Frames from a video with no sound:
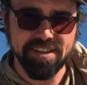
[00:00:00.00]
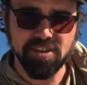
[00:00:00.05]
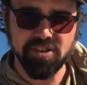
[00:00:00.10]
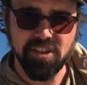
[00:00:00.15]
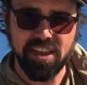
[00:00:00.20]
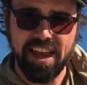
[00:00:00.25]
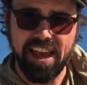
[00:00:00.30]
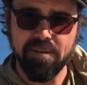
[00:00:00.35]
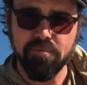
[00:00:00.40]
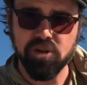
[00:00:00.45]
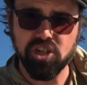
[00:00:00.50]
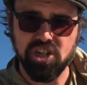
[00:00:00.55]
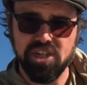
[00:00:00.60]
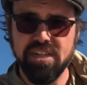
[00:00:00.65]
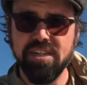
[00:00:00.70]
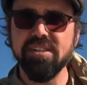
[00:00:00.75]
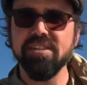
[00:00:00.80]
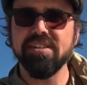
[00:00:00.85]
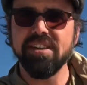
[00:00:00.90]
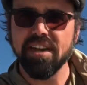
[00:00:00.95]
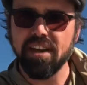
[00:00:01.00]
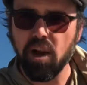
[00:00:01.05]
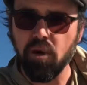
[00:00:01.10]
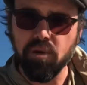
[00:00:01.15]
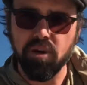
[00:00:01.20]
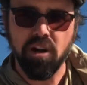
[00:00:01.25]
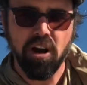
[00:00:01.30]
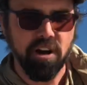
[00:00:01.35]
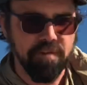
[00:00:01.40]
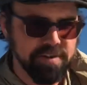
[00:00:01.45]
So they have machines that go
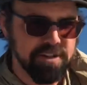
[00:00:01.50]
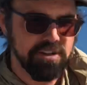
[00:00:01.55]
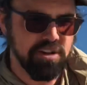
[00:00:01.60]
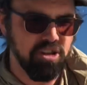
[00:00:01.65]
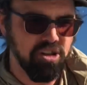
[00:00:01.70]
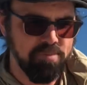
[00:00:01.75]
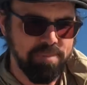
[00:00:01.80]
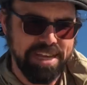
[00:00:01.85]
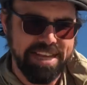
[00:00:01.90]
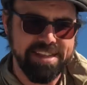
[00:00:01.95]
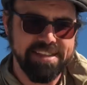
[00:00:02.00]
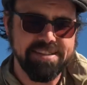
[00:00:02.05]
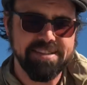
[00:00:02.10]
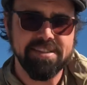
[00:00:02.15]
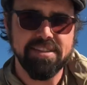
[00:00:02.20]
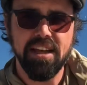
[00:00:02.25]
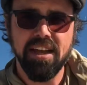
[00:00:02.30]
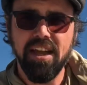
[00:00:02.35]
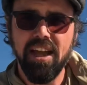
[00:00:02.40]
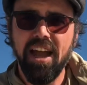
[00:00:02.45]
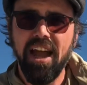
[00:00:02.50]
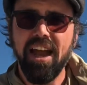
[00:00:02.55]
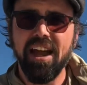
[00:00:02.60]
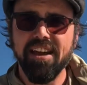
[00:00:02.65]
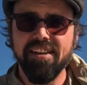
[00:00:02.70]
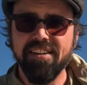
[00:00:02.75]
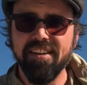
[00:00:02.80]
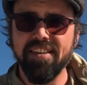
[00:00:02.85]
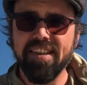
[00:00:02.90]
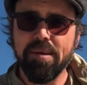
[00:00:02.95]
and harvest all the beets, and
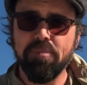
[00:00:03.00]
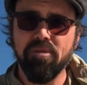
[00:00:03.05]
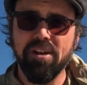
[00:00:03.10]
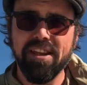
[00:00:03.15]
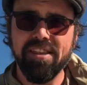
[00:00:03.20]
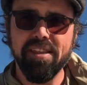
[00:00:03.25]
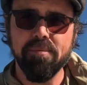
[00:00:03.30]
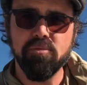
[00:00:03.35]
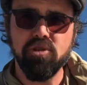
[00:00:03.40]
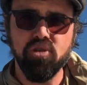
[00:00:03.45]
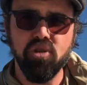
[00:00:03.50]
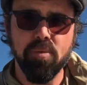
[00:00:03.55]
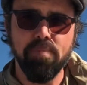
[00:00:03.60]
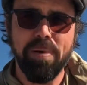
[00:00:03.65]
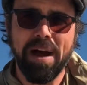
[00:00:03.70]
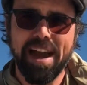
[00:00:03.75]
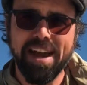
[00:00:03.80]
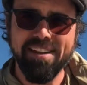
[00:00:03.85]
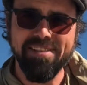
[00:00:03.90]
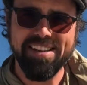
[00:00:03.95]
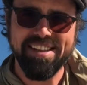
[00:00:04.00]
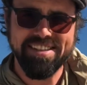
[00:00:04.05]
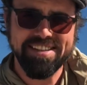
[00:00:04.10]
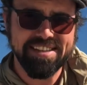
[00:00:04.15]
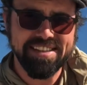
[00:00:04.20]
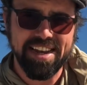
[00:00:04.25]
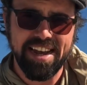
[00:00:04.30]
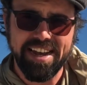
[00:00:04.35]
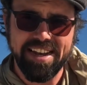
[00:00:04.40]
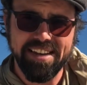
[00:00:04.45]
then they bring them to a piling
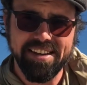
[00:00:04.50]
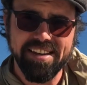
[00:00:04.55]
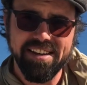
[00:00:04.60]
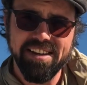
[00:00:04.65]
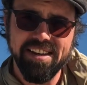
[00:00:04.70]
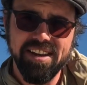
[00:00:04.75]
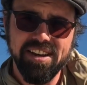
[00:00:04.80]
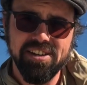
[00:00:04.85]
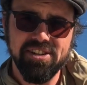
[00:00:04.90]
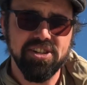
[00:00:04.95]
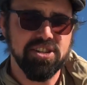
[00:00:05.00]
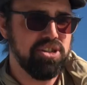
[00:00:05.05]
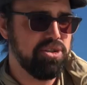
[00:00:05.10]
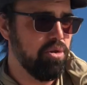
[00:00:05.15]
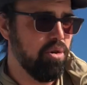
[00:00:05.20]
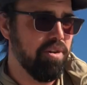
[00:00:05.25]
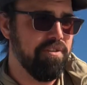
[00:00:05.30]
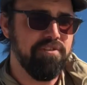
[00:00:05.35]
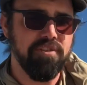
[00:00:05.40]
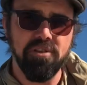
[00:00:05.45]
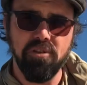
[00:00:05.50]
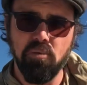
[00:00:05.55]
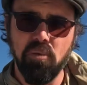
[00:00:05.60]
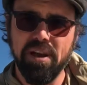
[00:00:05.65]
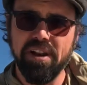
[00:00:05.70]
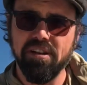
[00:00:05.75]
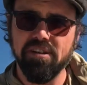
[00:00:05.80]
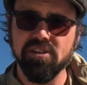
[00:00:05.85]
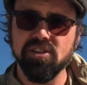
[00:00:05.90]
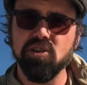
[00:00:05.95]
site to store for the
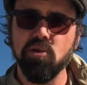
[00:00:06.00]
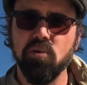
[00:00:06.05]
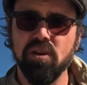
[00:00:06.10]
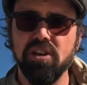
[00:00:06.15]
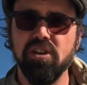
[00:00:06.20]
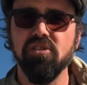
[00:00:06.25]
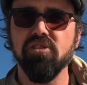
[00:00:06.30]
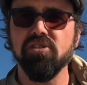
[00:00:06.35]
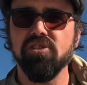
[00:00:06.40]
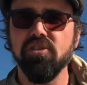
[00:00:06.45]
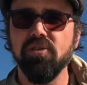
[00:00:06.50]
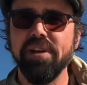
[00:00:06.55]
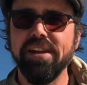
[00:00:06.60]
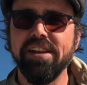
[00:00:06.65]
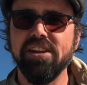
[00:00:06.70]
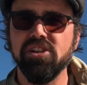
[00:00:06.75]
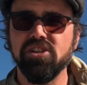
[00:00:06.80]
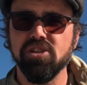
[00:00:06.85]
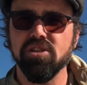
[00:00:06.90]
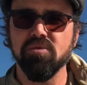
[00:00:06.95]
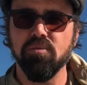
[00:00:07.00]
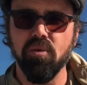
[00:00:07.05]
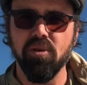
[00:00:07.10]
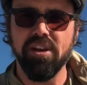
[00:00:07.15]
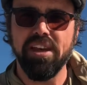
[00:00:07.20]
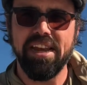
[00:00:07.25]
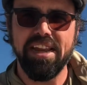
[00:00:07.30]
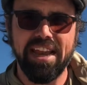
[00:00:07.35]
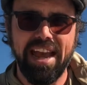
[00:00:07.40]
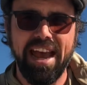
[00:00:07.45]
winter. So what you're doing is you're
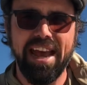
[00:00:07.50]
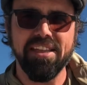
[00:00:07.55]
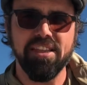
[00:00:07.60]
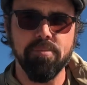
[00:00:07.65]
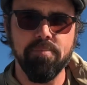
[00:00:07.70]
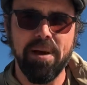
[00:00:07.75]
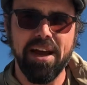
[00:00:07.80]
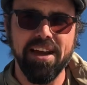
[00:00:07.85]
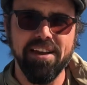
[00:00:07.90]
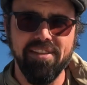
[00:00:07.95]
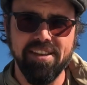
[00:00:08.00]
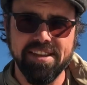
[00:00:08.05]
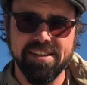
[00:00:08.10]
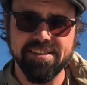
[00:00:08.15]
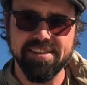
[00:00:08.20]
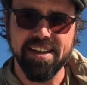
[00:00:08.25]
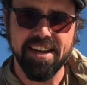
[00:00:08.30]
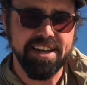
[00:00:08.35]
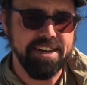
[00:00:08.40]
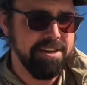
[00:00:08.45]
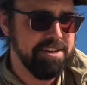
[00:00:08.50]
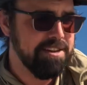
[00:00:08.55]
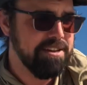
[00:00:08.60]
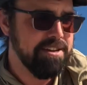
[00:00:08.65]
working at the piling site.